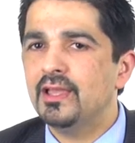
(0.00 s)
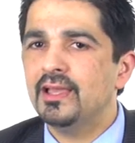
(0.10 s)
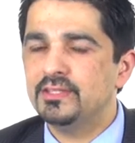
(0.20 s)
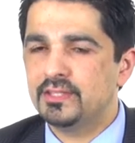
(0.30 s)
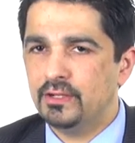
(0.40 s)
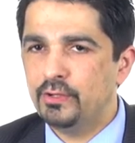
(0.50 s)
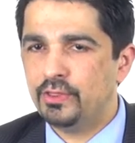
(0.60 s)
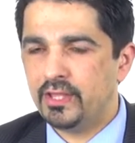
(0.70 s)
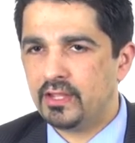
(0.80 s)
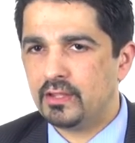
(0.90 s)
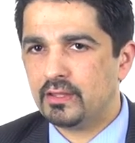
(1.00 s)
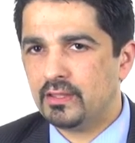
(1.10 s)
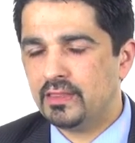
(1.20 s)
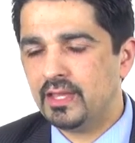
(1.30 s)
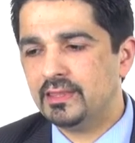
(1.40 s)
until you think
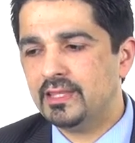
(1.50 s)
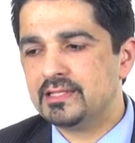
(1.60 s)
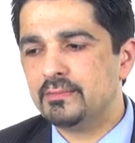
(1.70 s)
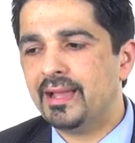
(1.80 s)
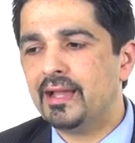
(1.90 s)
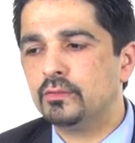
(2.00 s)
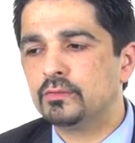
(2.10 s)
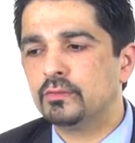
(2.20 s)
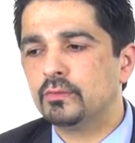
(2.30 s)
that there's about